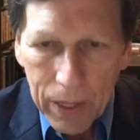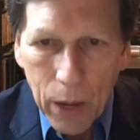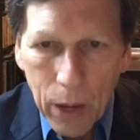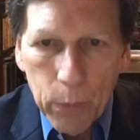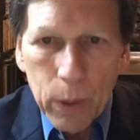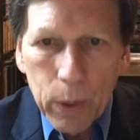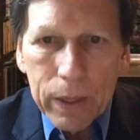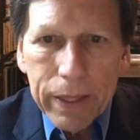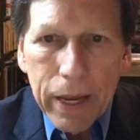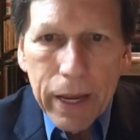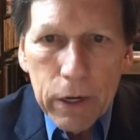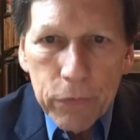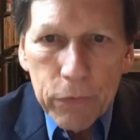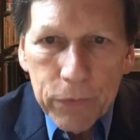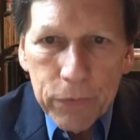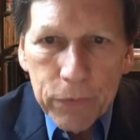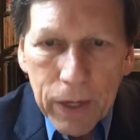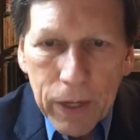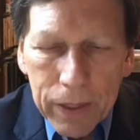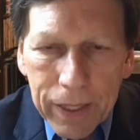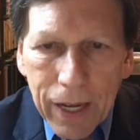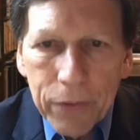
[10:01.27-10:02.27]
And we later
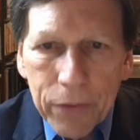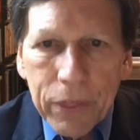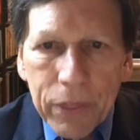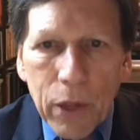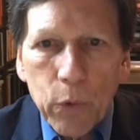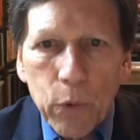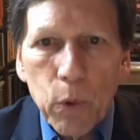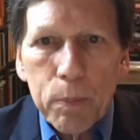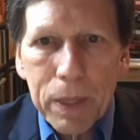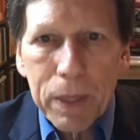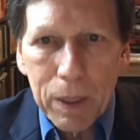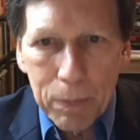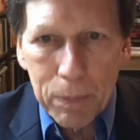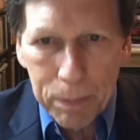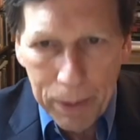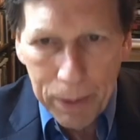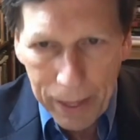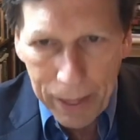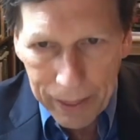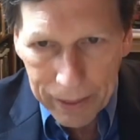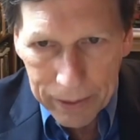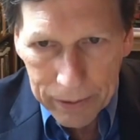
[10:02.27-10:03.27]
found out they were being
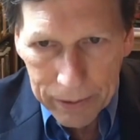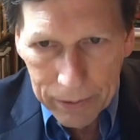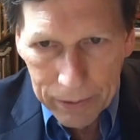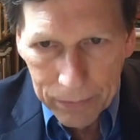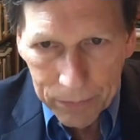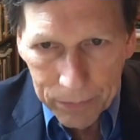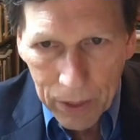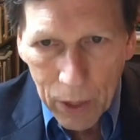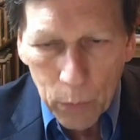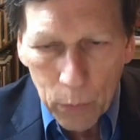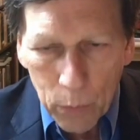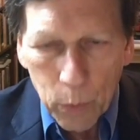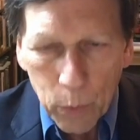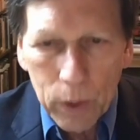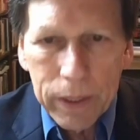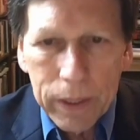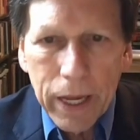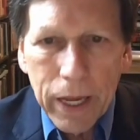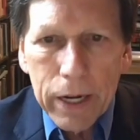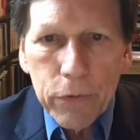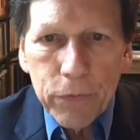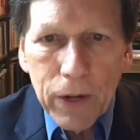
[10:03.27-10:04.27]
paid. We
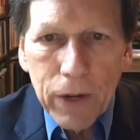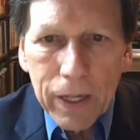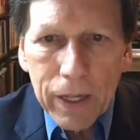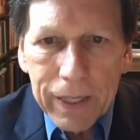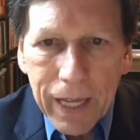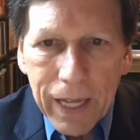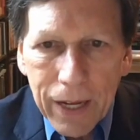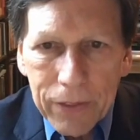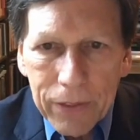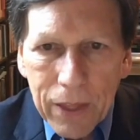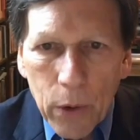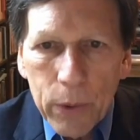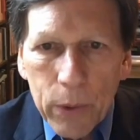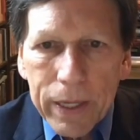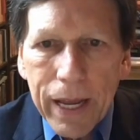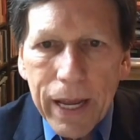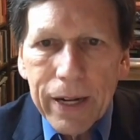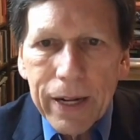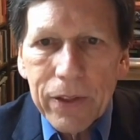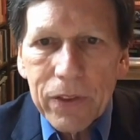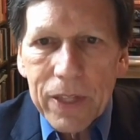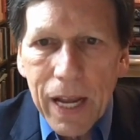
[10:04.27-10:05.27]
later found out they were
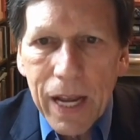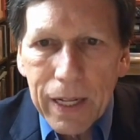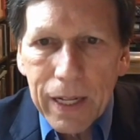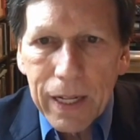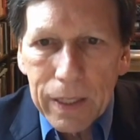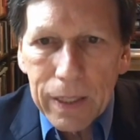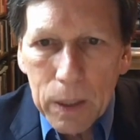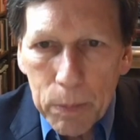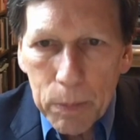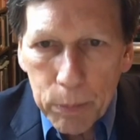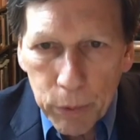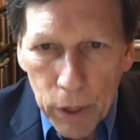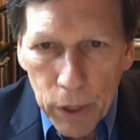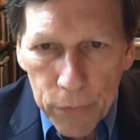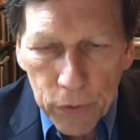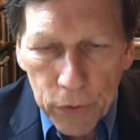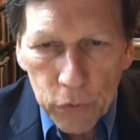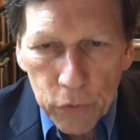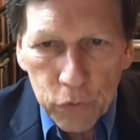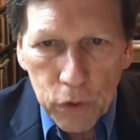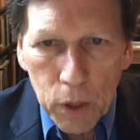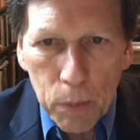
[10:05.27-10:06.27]
getting daily
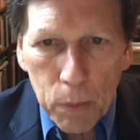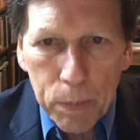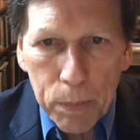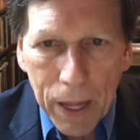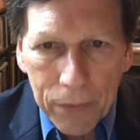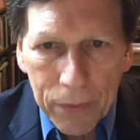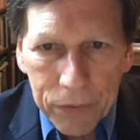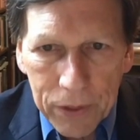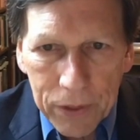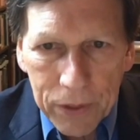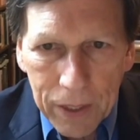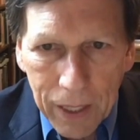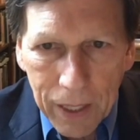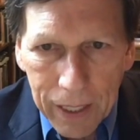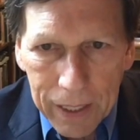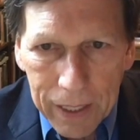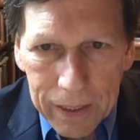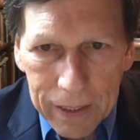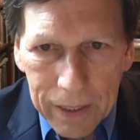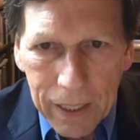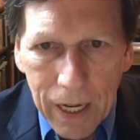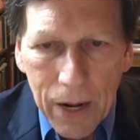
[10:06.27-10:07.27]
briefings from the
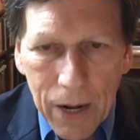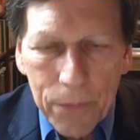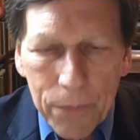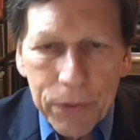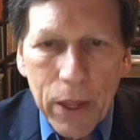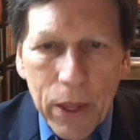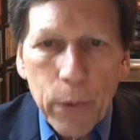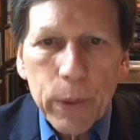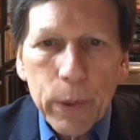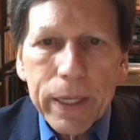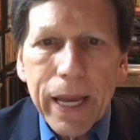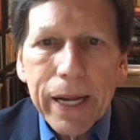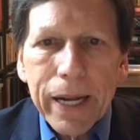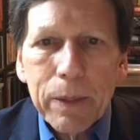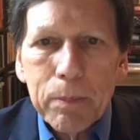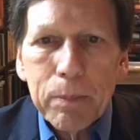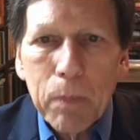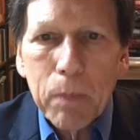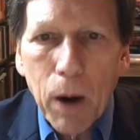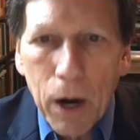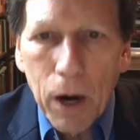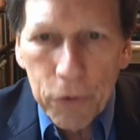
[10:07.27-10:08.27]
Pentagon. They were
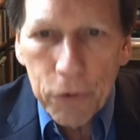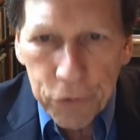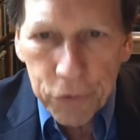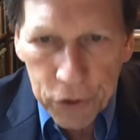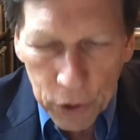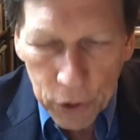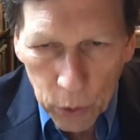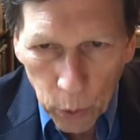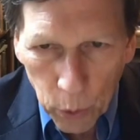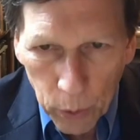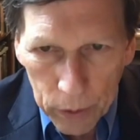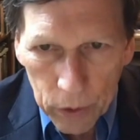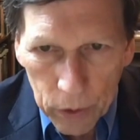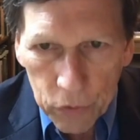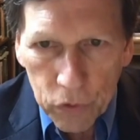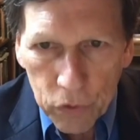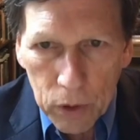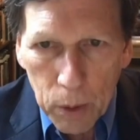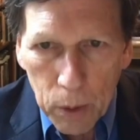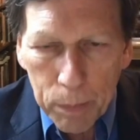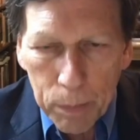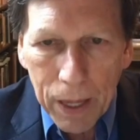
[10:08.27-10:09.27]
getting marching
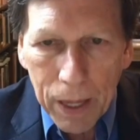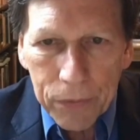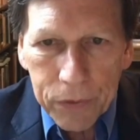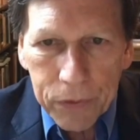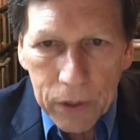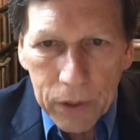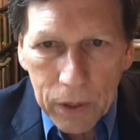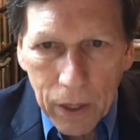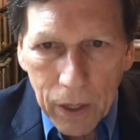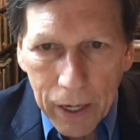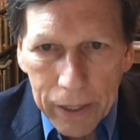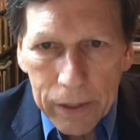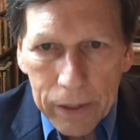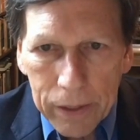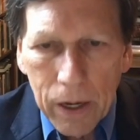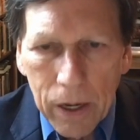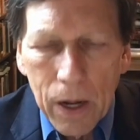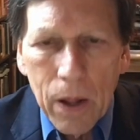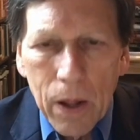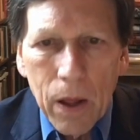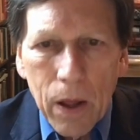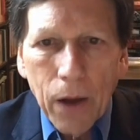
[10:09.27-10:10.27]
orders from the Pentagon
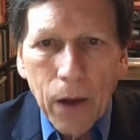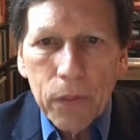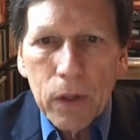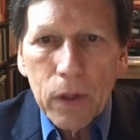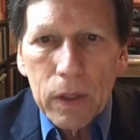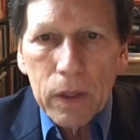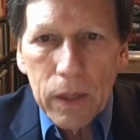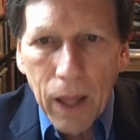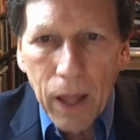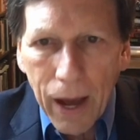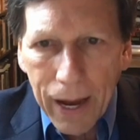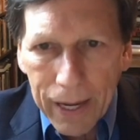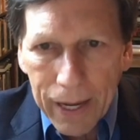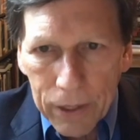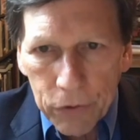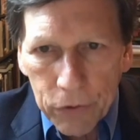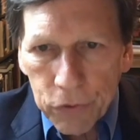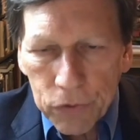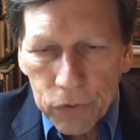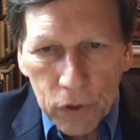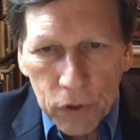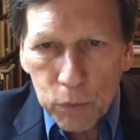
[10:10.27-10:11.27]
on the
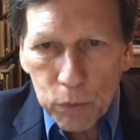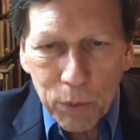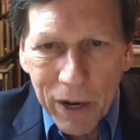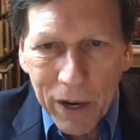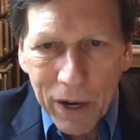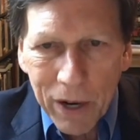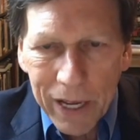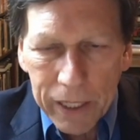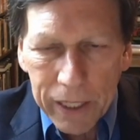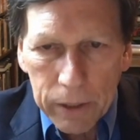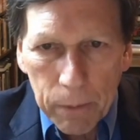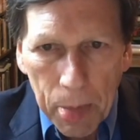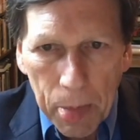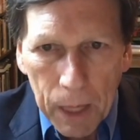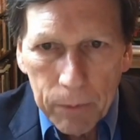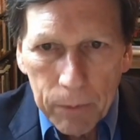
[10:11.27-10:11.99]
lies to spread.